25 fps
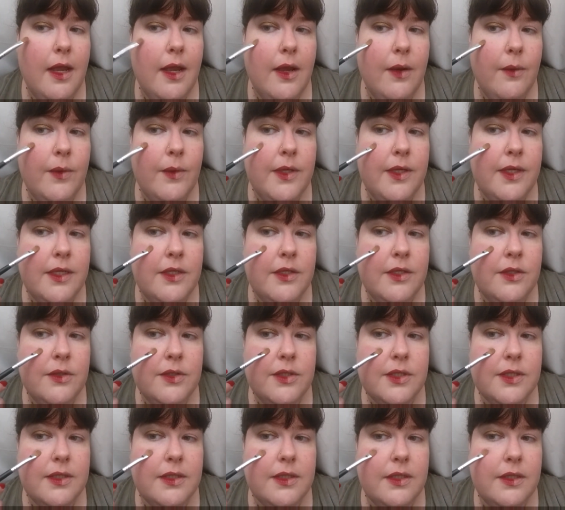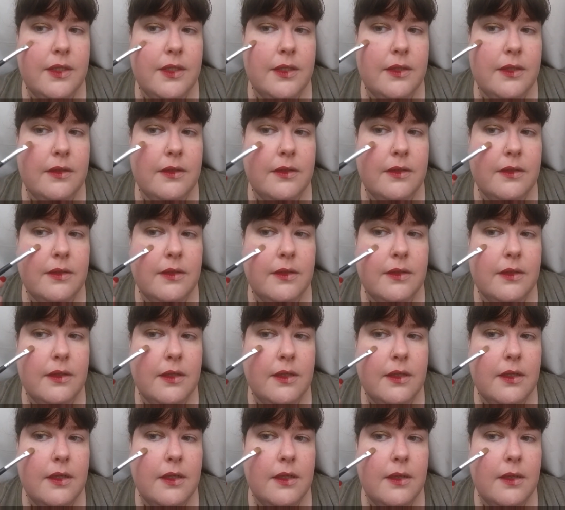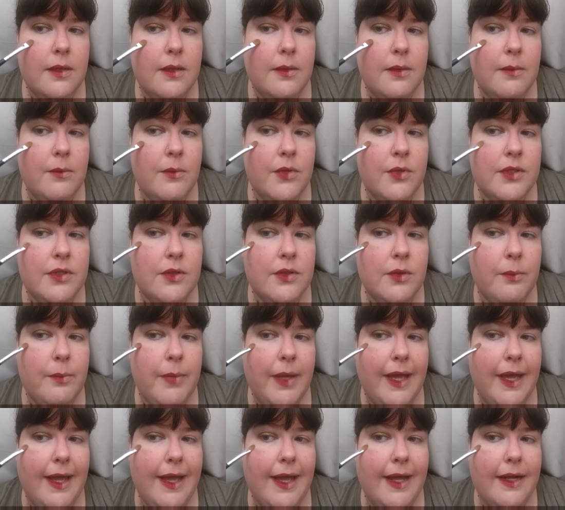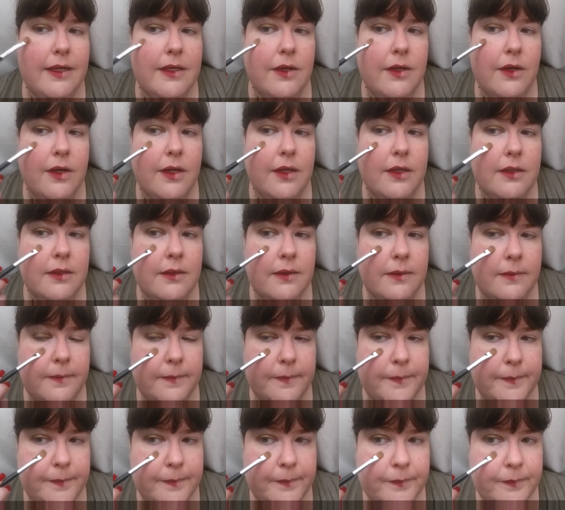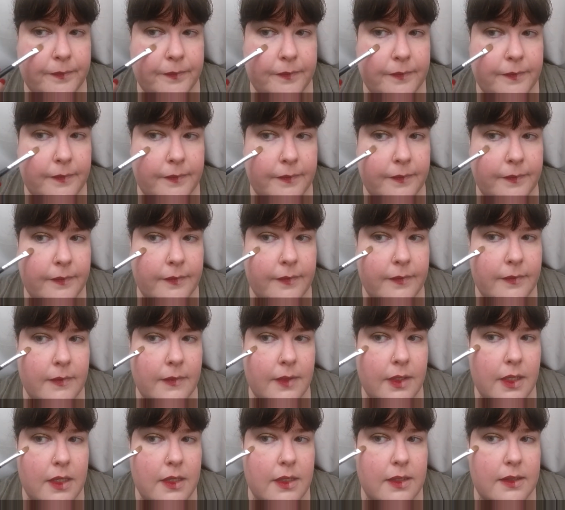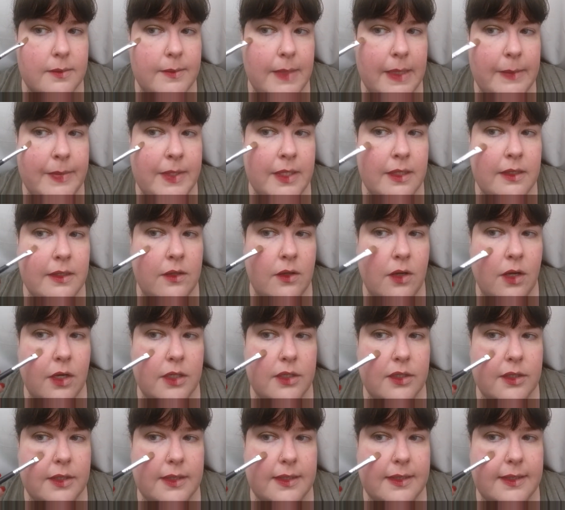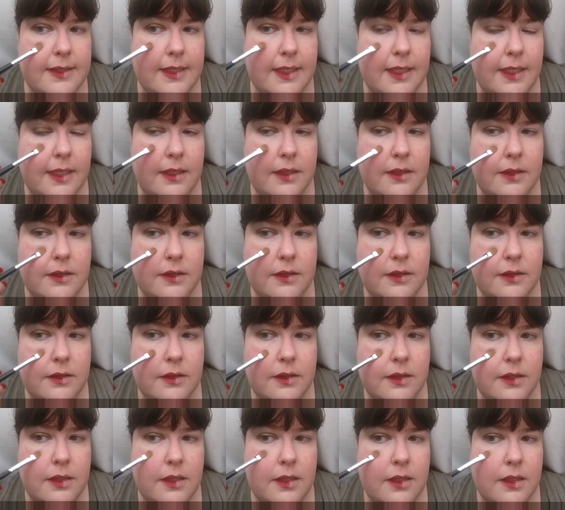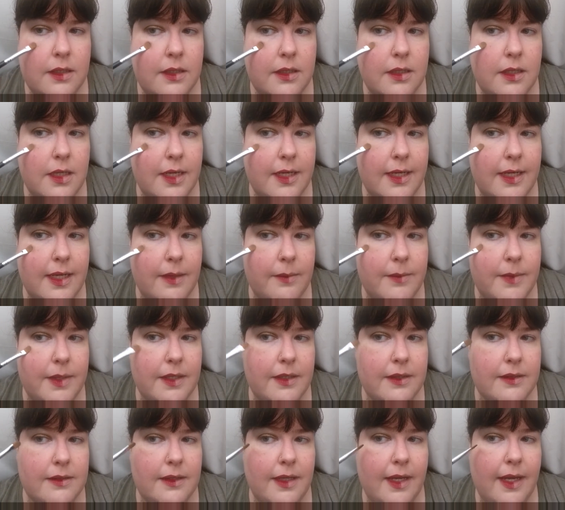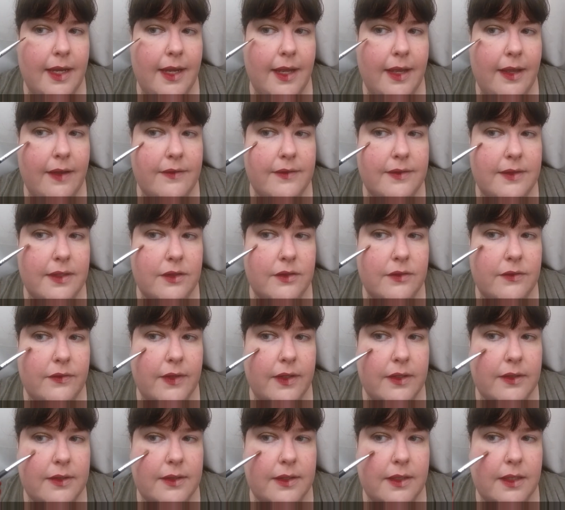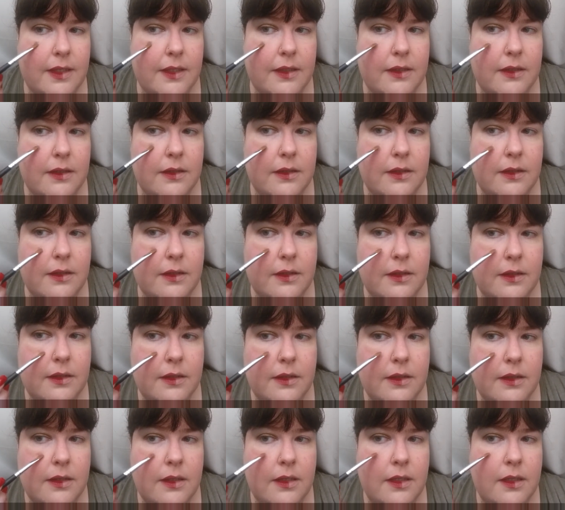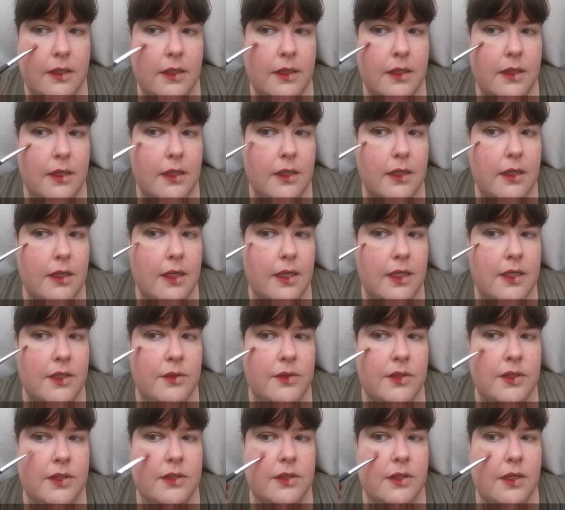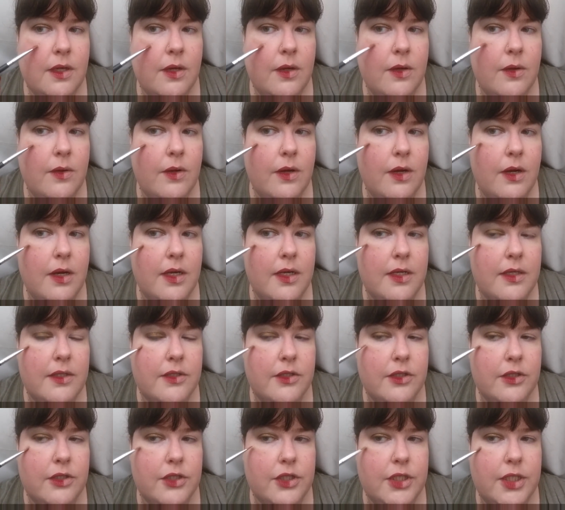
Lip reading: And what you can do is just, you can more so pat it on. This might be a little harder to see, again, because I have such fair skin. And you just go on your